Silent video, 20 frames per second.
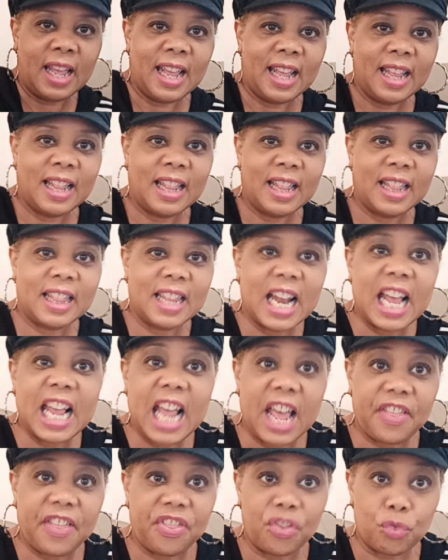Then I got the
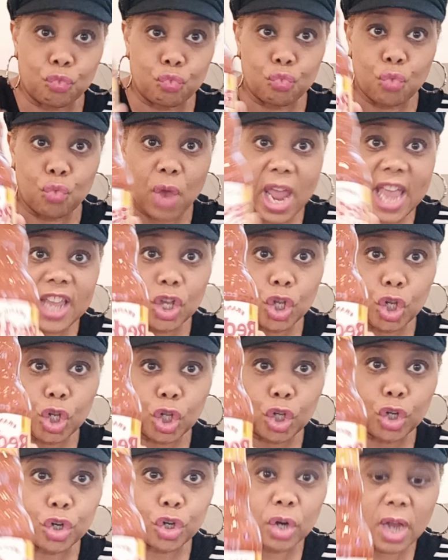regular
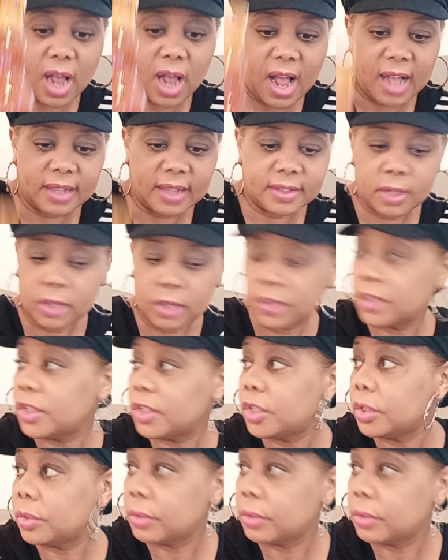hot sauce too.